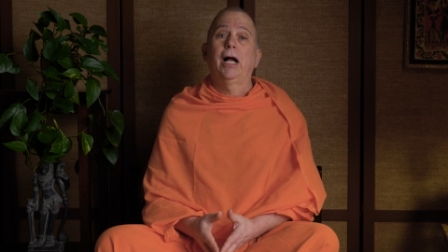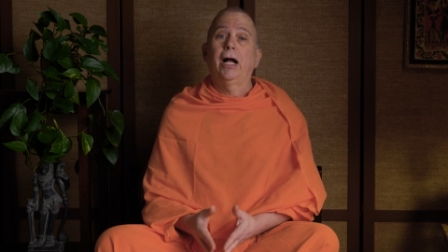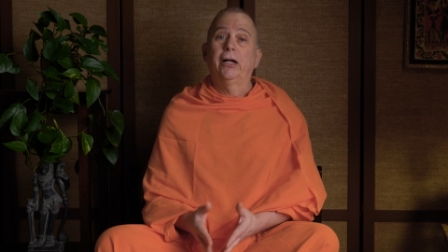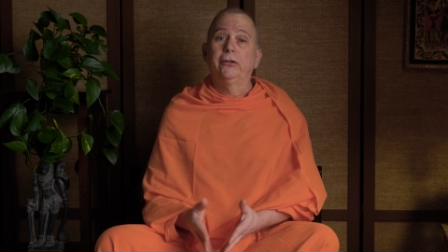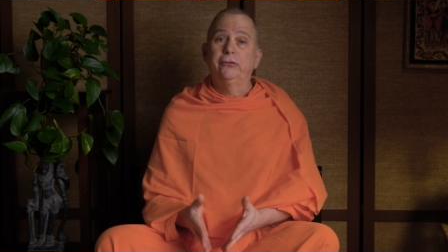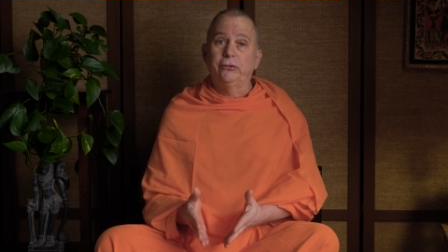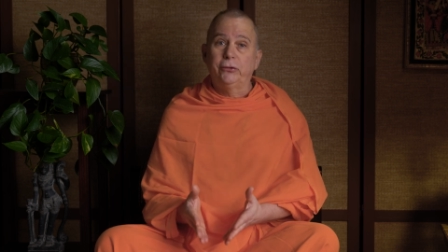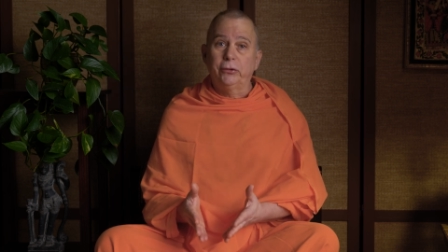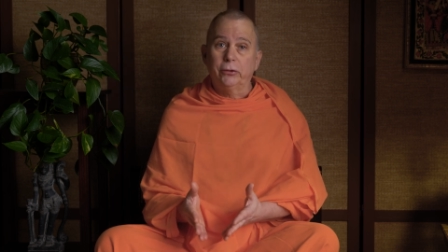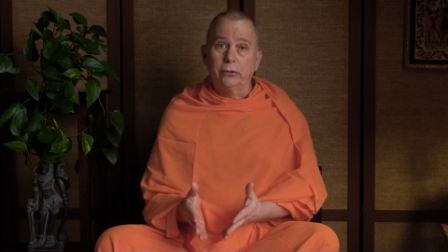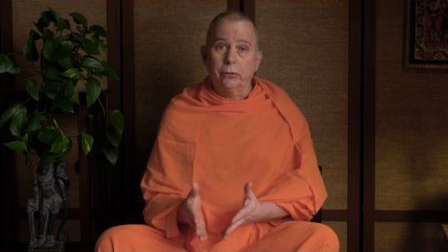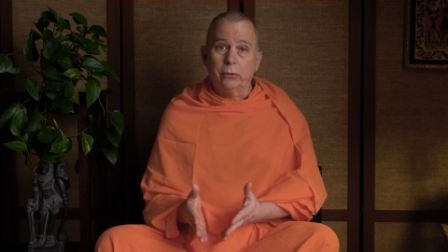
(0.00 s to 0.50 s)

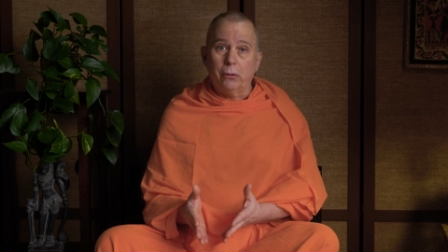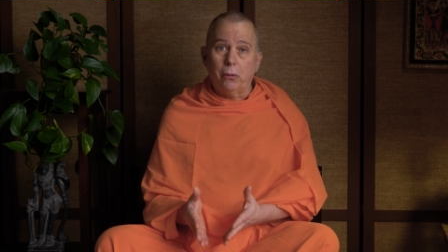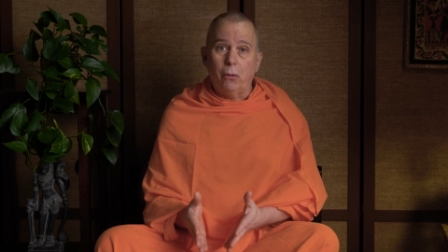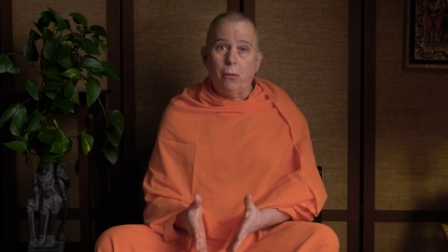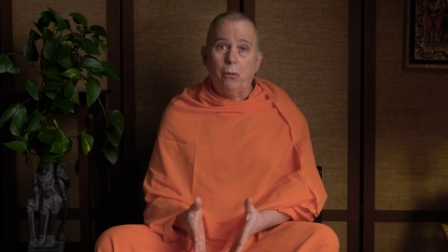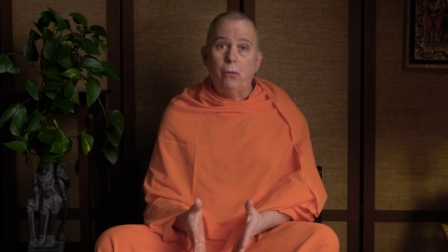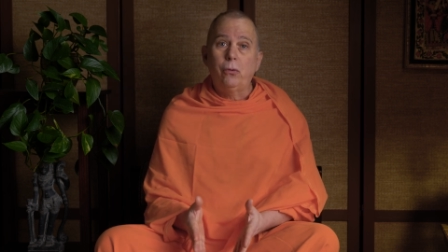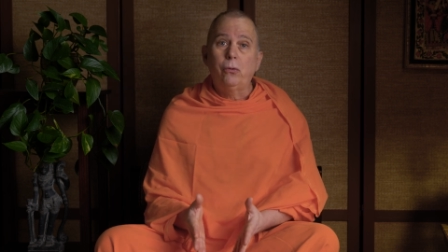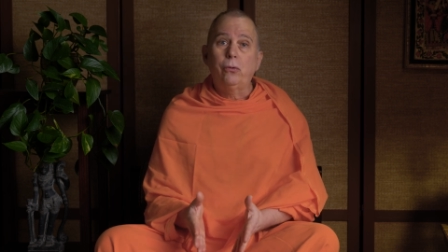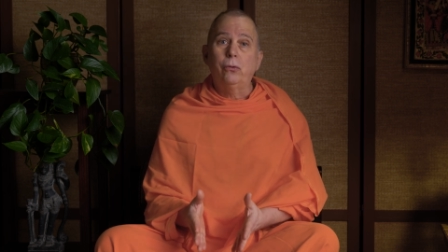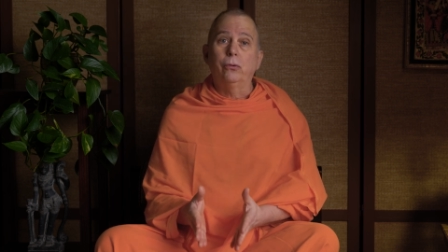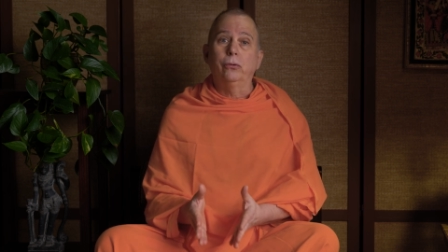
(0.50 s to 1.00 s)
as your
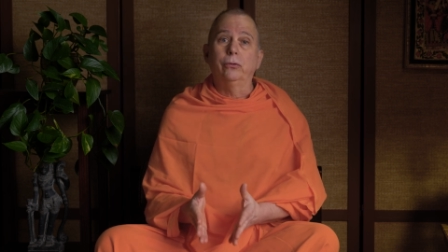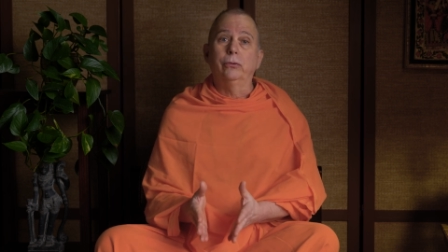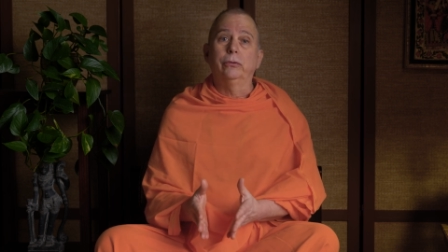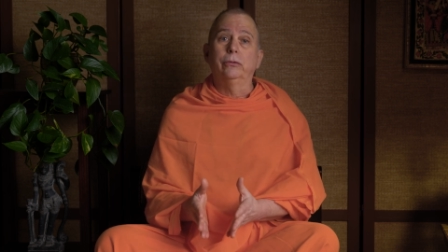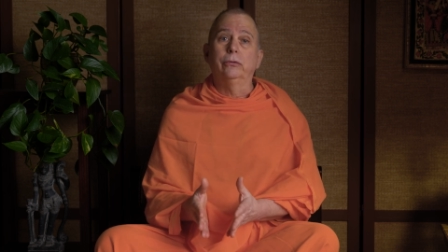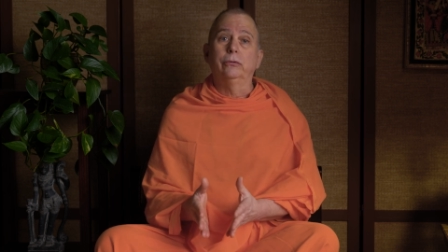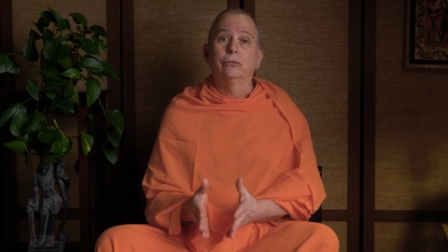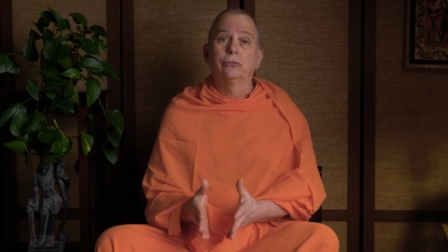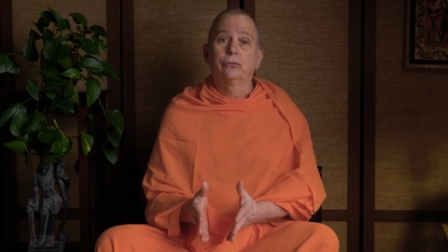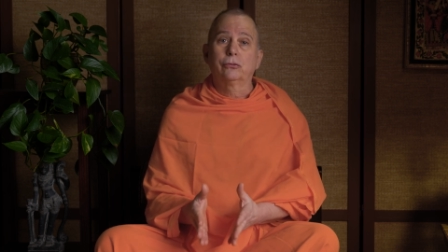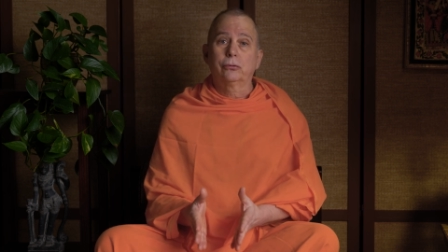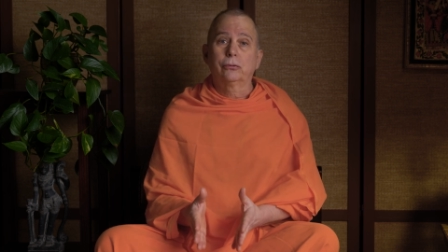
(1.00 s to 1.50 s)

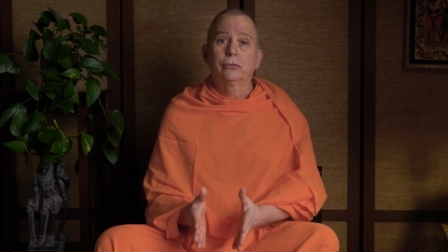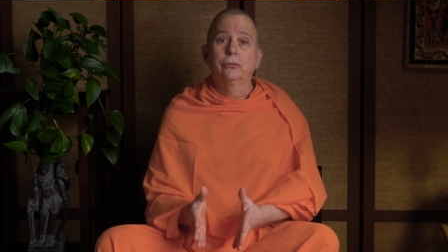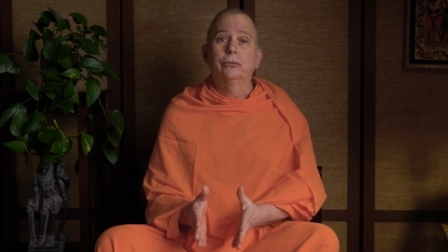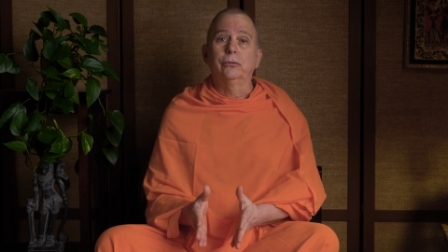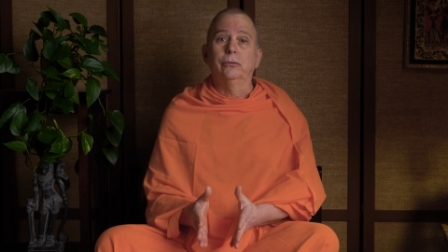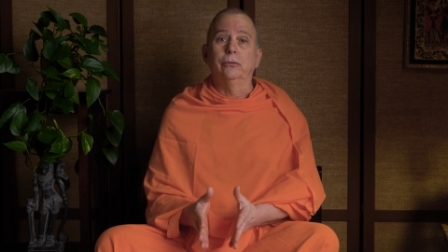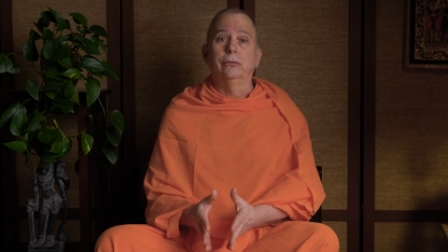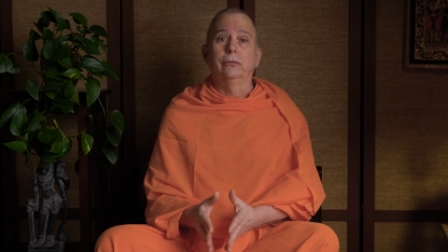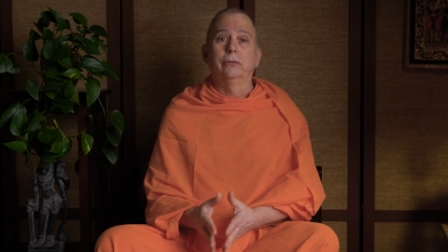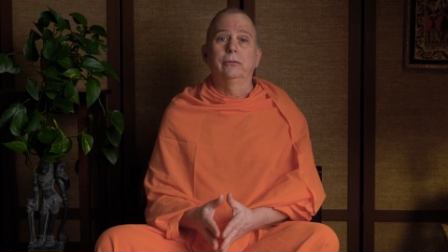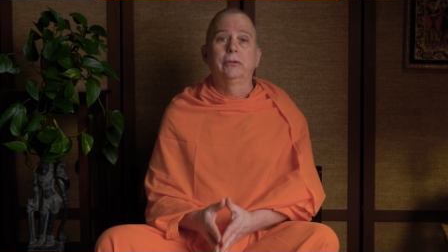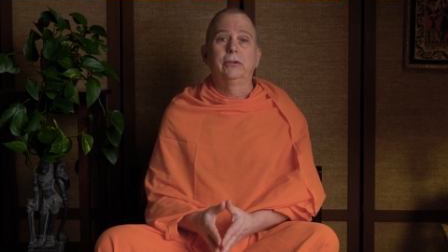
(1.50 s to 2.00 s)
own
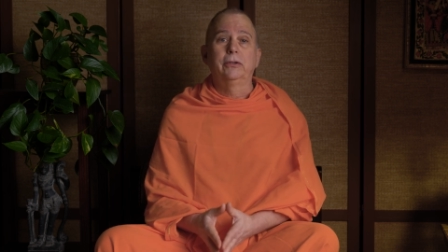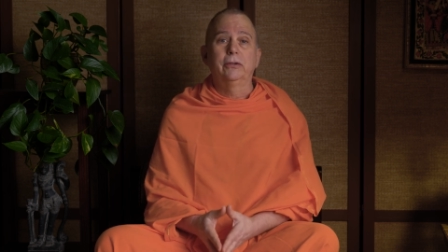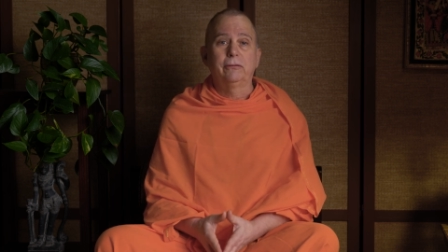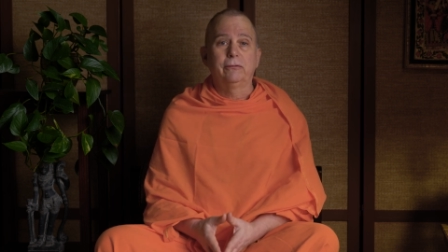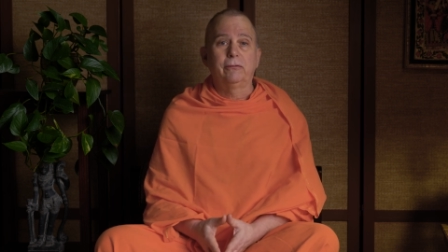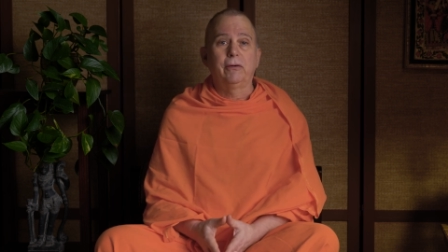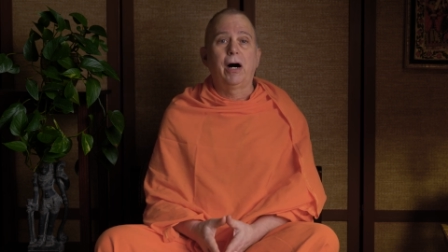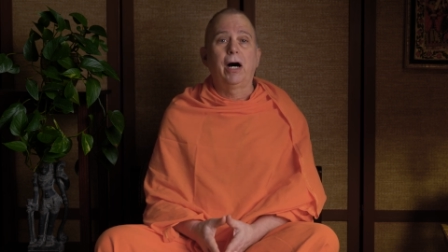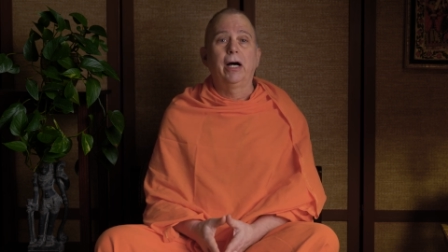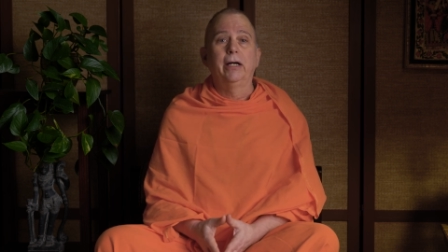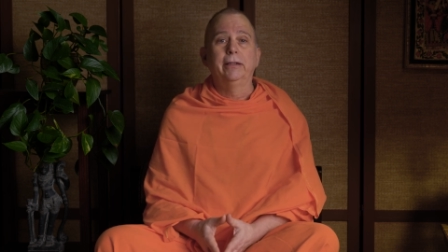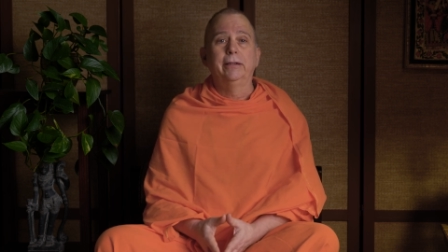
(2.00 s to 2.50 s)
true
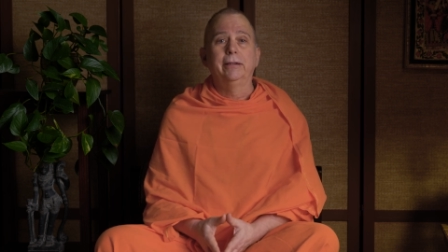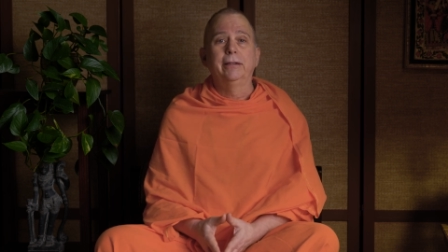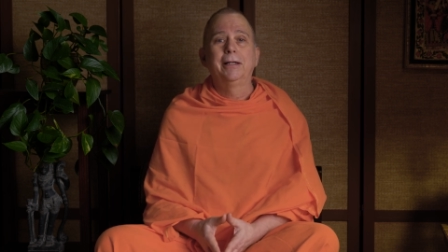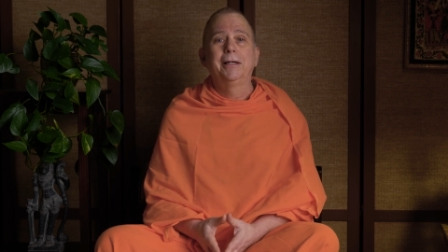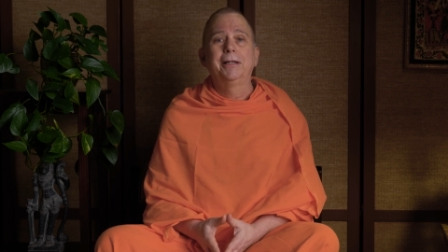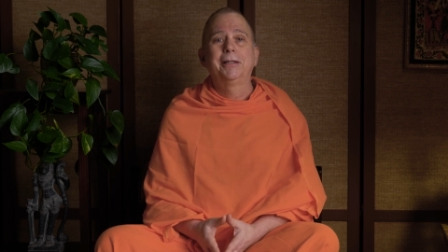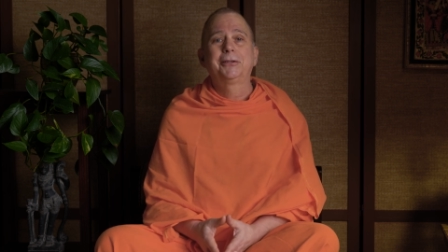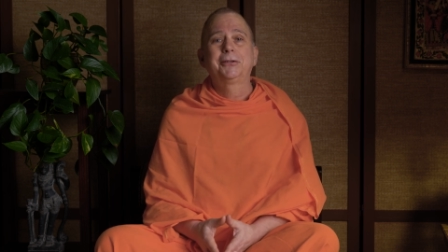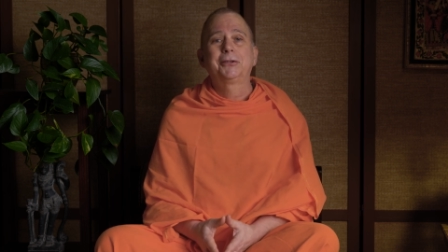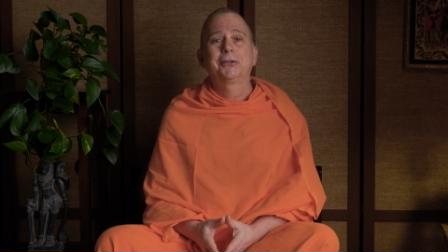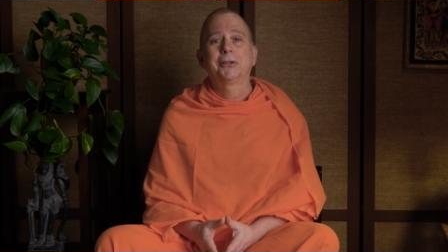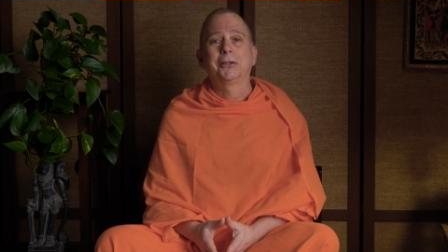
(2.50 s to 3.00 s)
divine
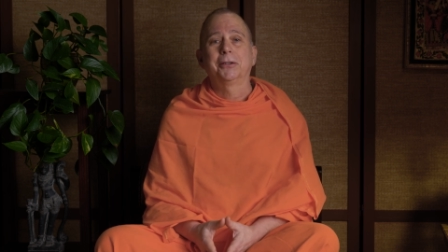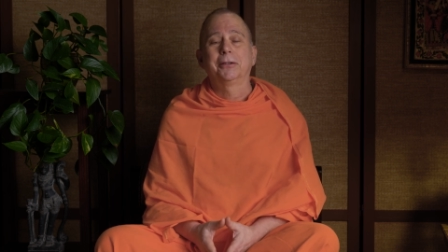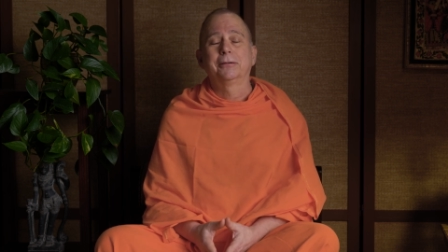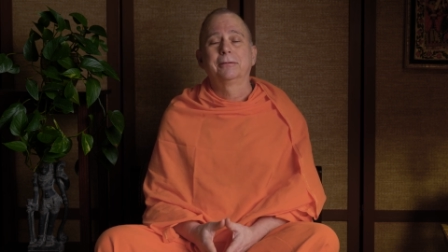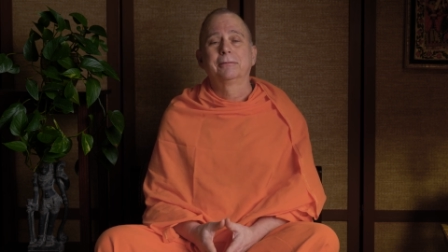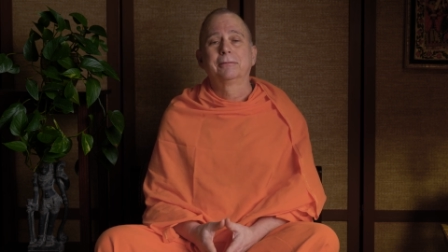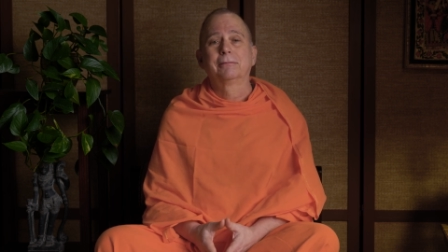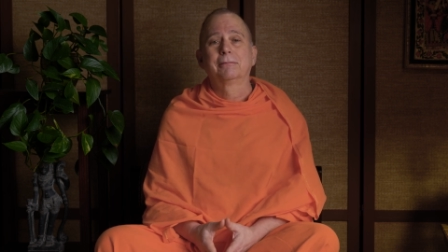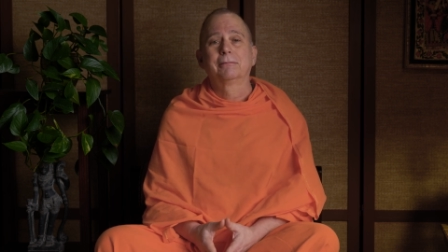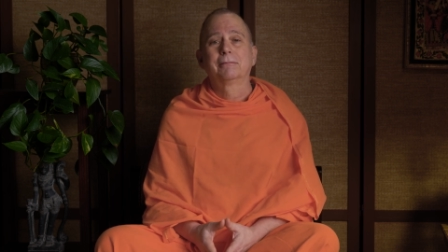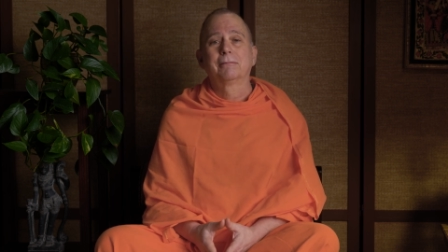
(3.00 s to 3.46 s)
nature.